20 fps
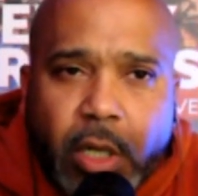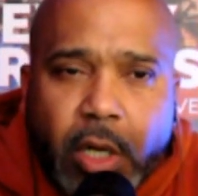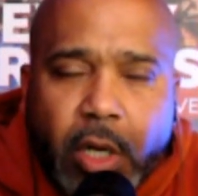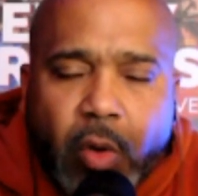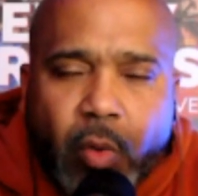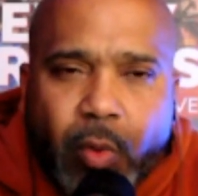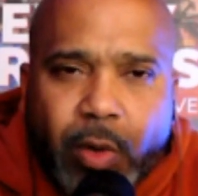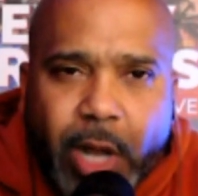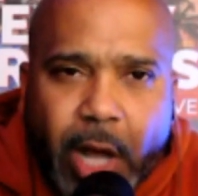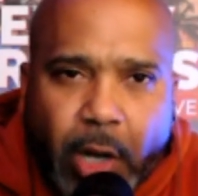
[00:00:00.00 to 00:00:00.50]

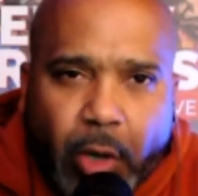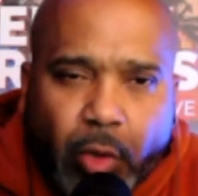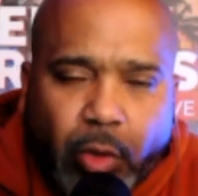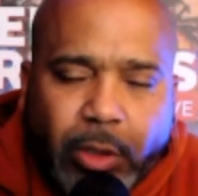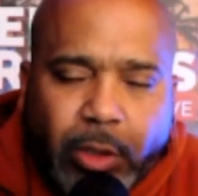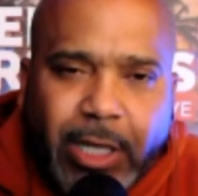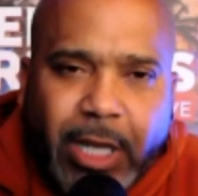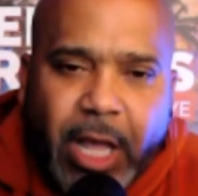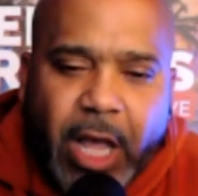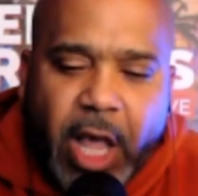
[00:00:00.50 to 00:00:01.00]
will not
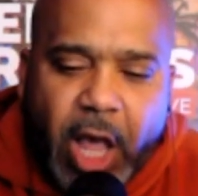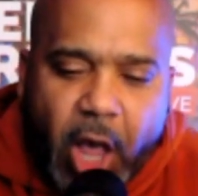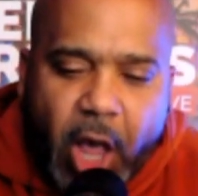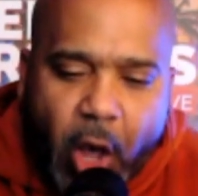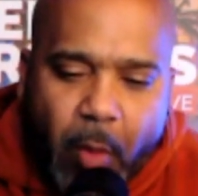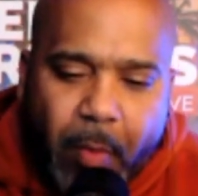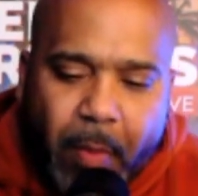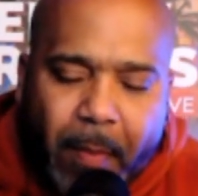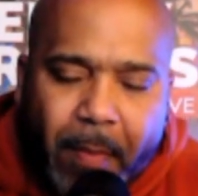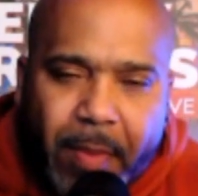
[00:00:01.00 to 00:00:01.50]
only
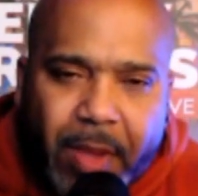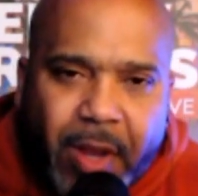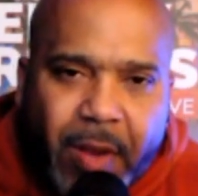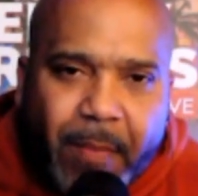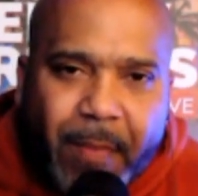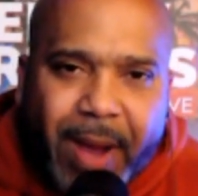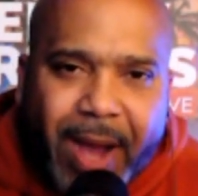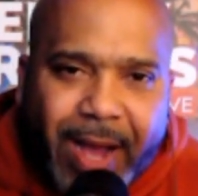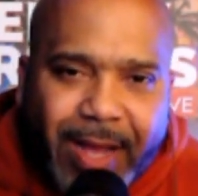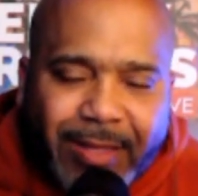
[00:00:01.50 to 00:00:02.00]
help
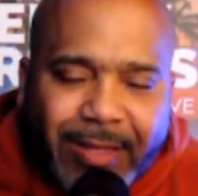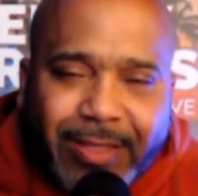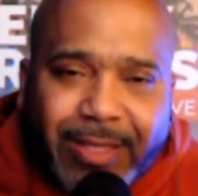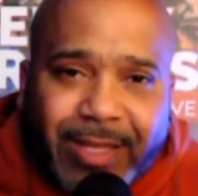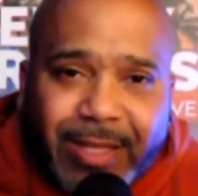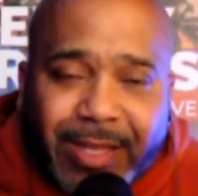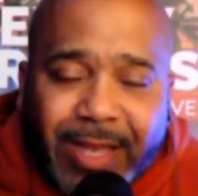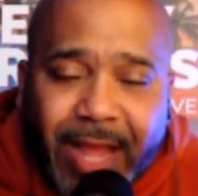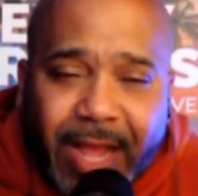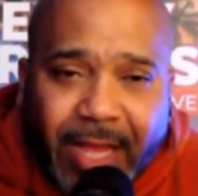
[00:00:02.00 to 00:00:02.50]
minimize the
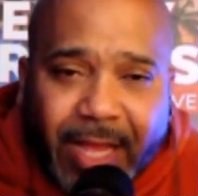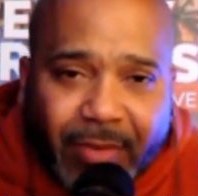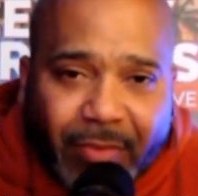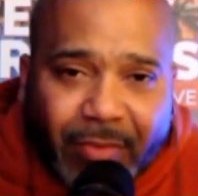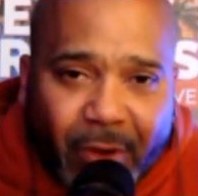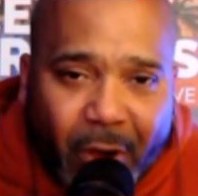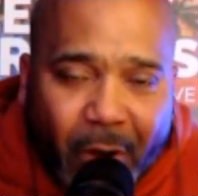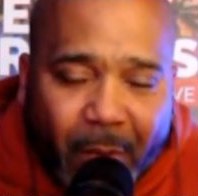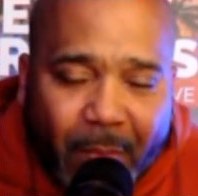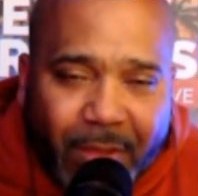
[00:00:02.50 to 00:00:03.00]
negative
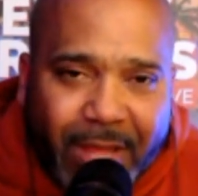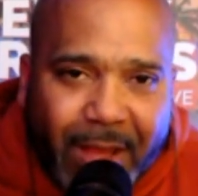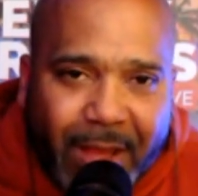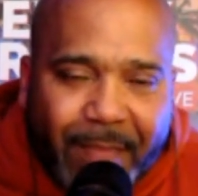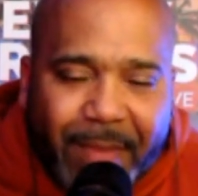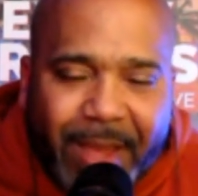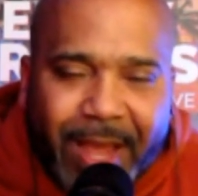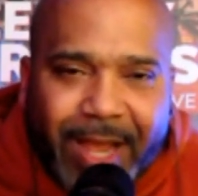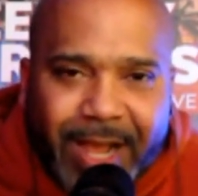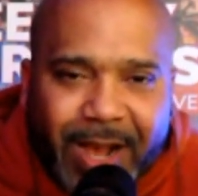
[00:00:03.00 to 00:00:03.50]
karma that
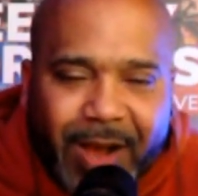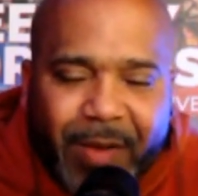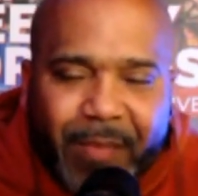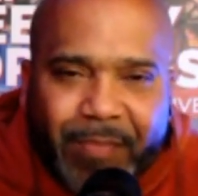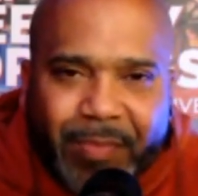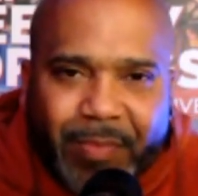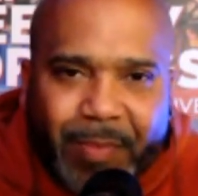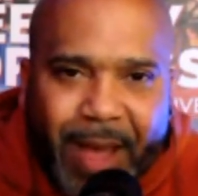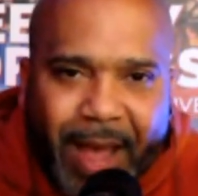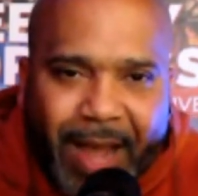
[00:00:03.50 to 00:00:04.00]
may come
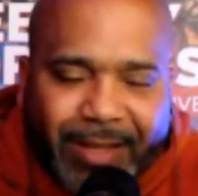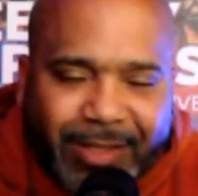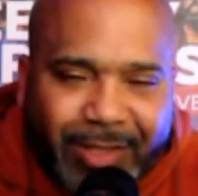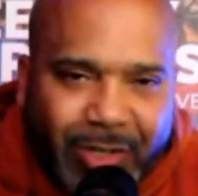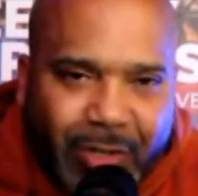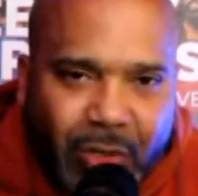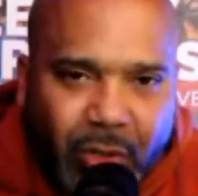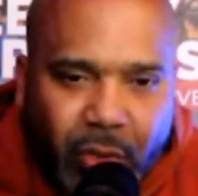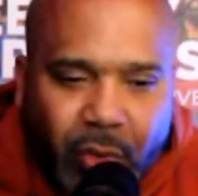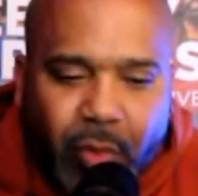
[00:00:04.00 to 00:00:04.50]
back to
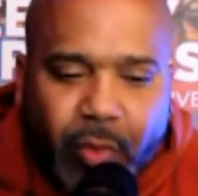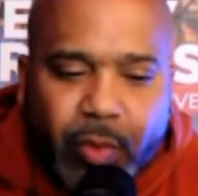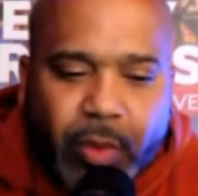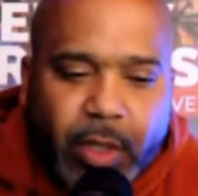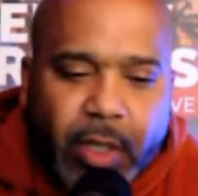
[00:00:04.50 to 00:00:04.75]
you,